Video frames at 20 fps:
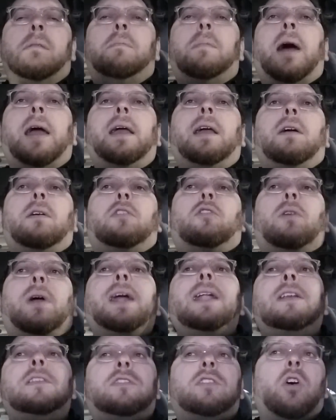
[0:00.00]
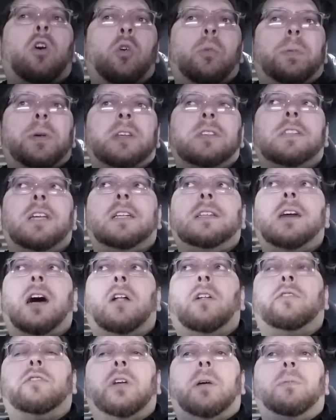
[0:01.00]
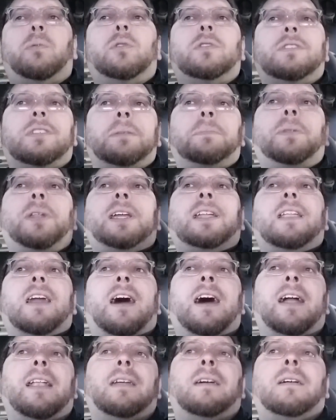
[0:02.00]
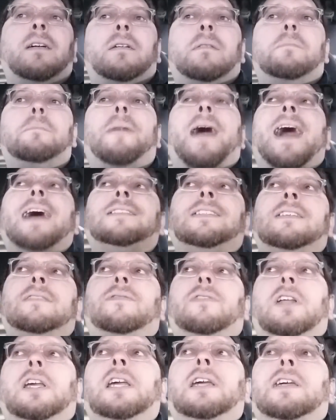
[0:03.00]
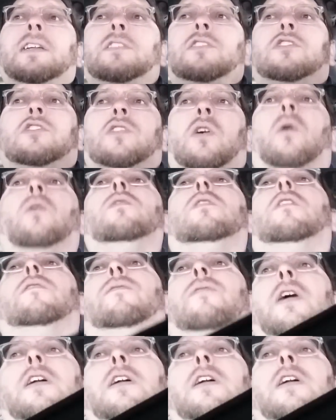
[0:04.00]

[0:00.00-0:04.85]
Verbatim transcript: my greatest hope is that Donald Trump will simply not massively insult the